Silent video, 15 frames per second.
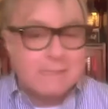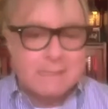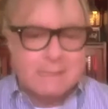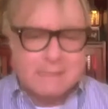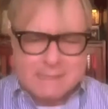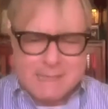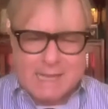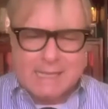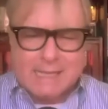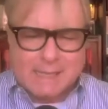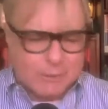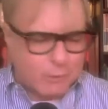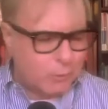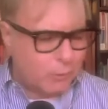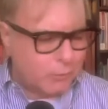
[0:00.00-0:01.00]
that as I
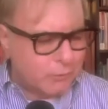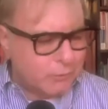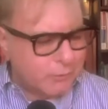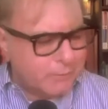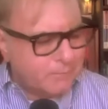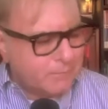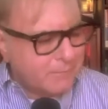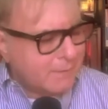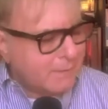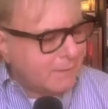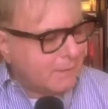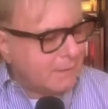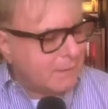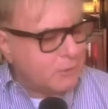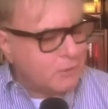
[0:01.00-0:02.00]
get
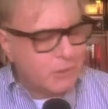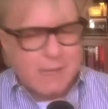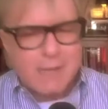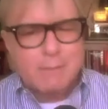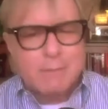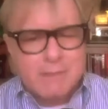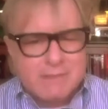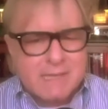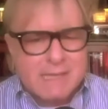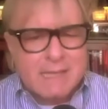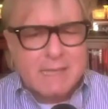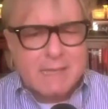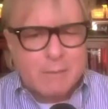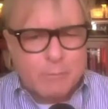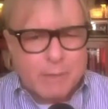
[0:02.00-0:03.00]
older, should I be
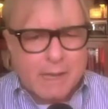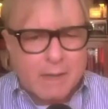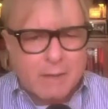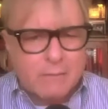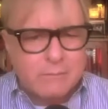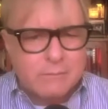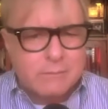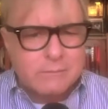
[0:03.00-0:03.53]
thinking about,